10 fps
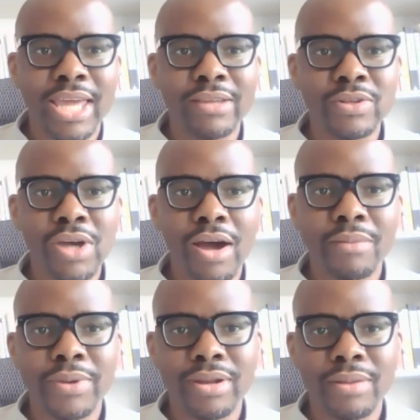can you talk
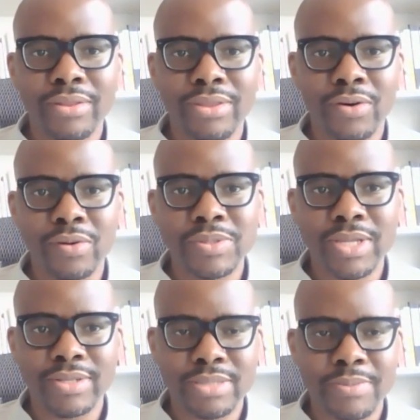a bit about the groups
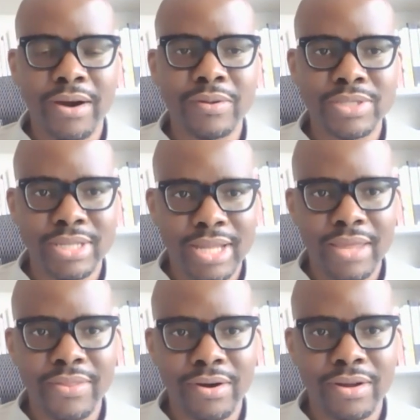that inspire you
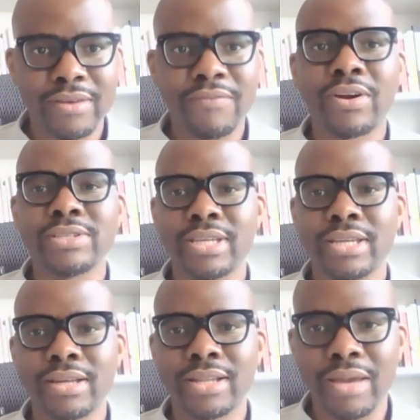today that are
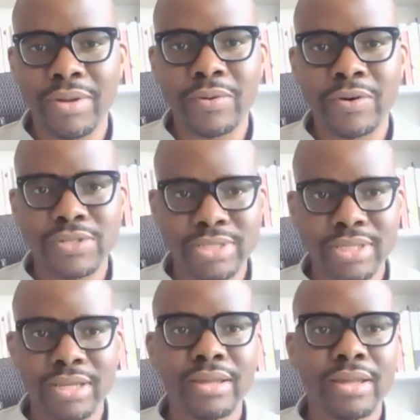confronting the climate
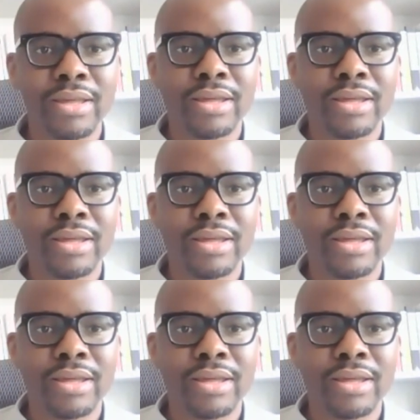emergency?